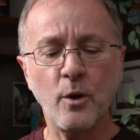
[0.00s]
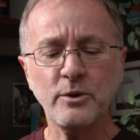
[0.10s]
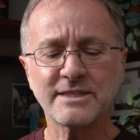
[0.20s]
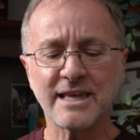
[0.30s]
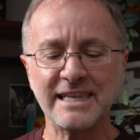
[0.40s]
What
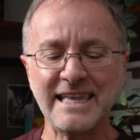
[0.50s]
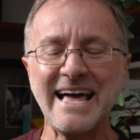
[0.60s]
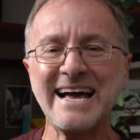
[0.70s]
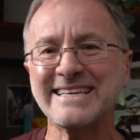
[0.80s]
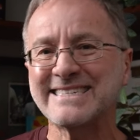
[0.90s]
was the
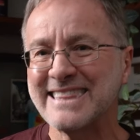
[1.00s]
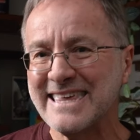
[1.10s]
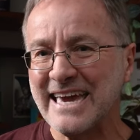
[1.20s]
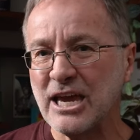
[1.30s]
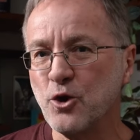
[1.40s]
last
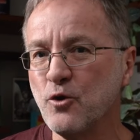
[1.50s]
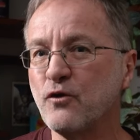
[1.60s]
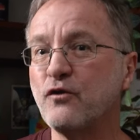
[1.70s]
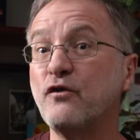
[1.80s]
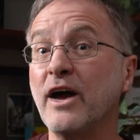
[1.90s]
thing you
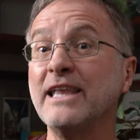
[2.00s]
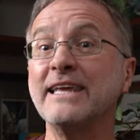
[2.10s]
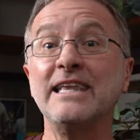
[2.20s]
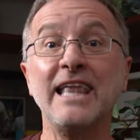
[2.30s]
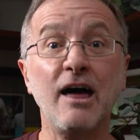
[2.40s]
fell
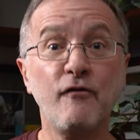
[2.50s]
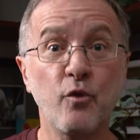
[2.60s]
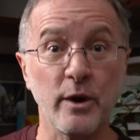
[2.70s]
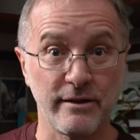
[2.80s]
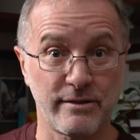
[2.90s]
in
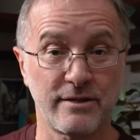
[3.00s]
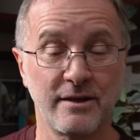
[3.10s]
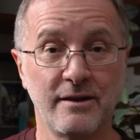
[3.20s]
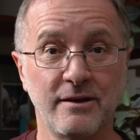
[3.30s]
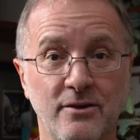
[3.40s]
love with?
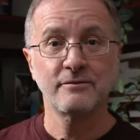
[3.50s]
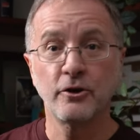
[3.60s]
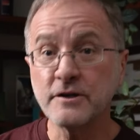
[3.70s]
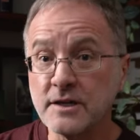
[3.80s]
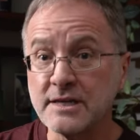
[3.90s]

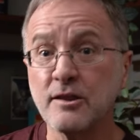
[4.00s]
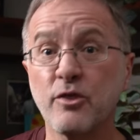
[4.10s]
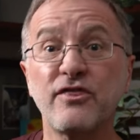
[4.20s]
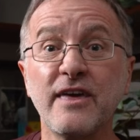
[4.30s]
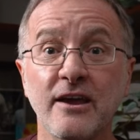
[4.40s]
Notice I said the
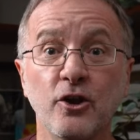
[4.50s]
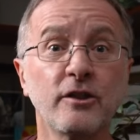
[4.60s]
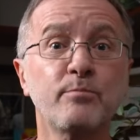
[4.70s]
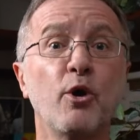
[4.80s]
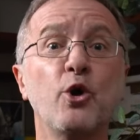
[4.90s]
thing,
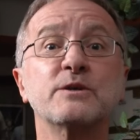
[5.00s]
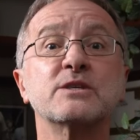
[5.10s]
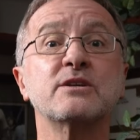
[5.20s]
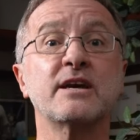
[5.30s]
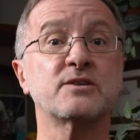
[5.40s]
not
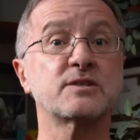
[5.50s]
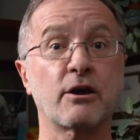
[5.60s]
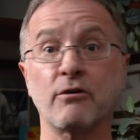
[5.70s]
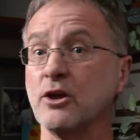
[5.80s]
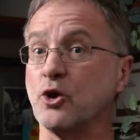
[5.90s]
person
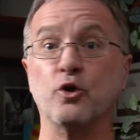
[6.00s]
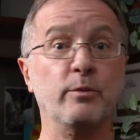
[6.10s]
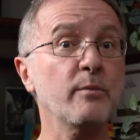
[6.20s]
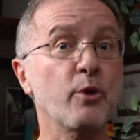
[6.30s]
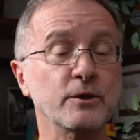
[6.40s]
necessarily. It could
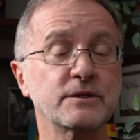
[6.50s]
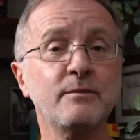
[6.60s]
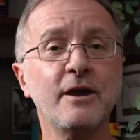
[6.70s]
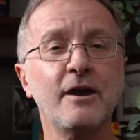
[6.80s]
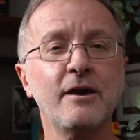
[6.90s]
be a
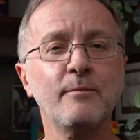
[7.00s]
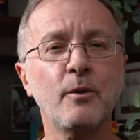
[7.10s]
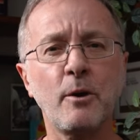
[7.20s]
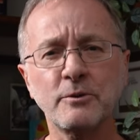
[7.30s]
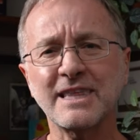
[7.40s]
person.
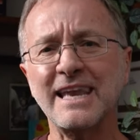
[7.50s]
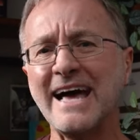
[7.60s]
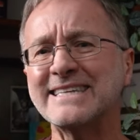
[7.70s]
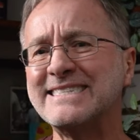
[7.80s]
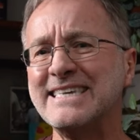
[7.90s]
But what was the
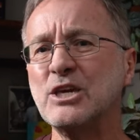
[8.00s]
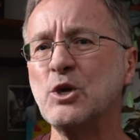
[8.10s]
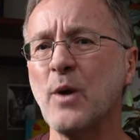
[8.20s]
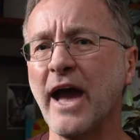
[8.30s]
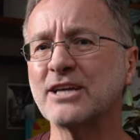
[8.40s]
last thing
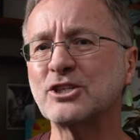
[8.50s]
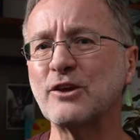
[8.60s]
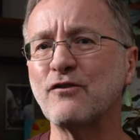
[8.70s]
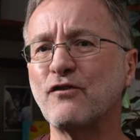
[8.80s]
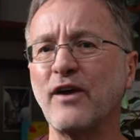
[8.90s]
you
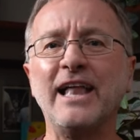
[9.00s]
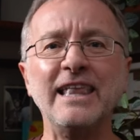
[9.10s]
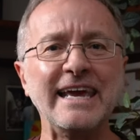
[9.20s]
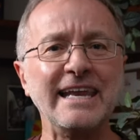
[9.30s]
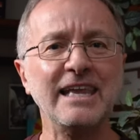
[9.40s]
actually
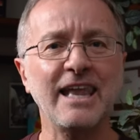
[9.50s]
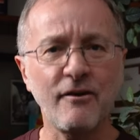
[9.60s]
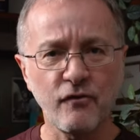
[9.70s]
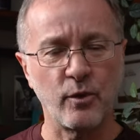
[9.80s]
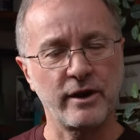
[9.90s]
fell in
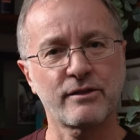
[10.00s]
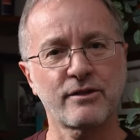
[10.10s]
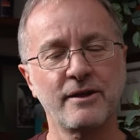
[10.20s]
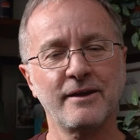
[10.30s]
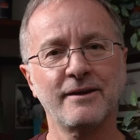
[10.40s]
love
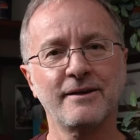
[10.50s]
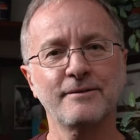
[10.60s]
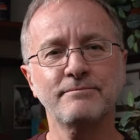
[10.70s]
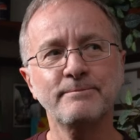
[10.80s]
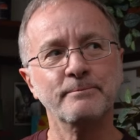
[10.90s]
with?
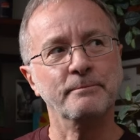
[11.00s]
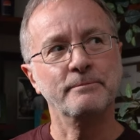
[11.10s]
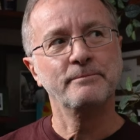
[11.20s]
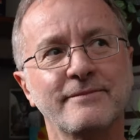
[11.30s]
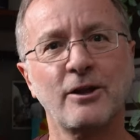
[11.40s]
I'll
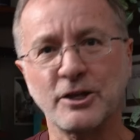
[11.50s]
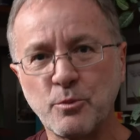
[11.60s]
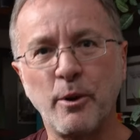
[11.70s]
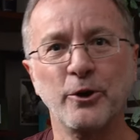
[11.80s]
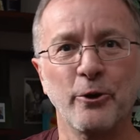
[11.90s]
let
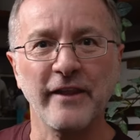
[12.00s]
you ponder